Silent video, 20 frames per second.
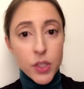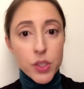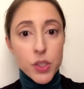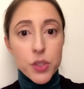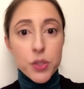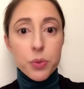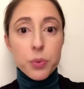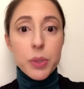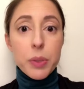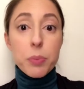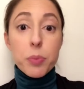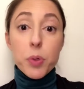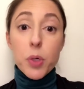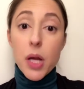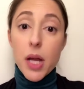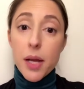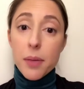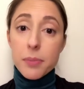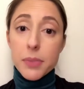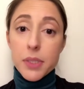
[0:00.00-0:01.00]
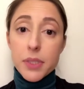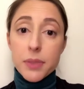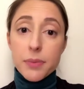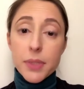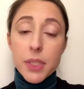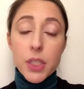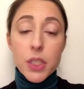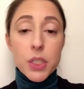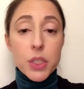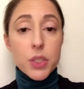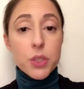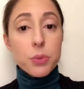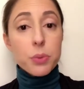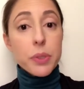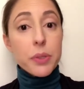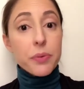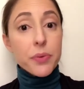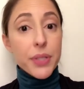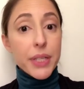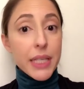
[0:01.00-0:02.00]
Do we prompt? Do
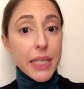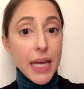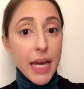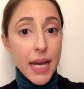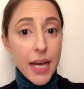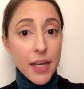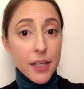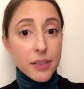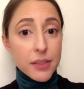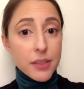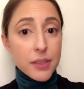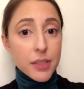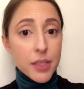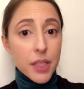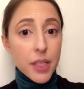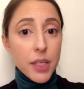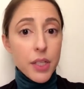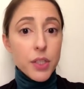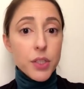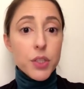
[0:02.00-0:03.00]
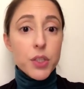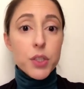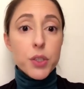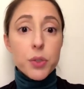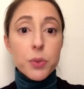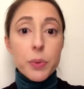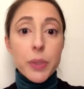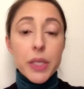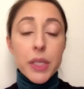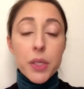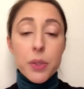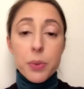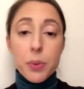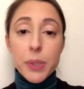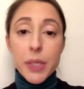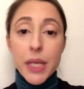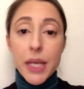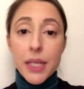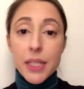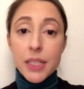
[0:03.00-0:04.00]
we recast? Do we
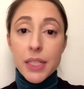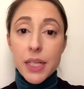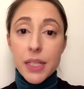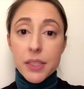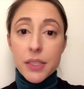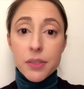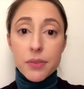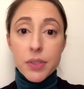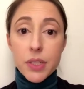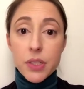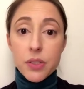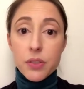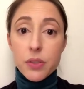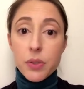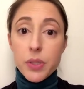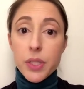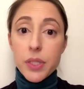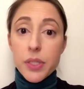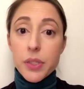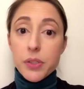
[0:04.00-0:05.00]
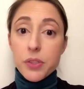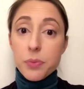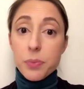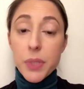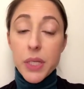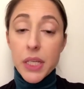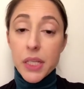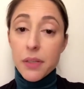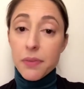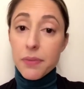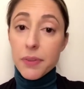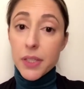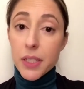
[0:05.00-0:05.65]
create an activity so that there's peer